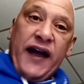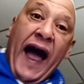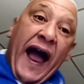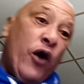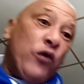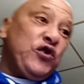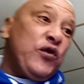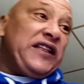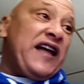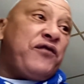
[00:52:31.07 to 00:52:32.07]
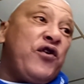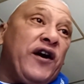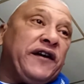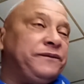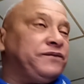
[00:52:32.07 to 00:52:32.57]
I go do a left
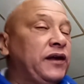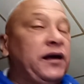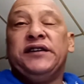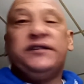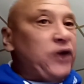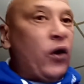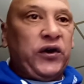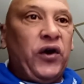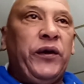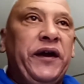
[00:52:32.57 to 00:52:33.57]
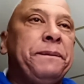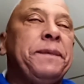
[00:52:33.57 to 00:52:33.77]
hook. Don't go in.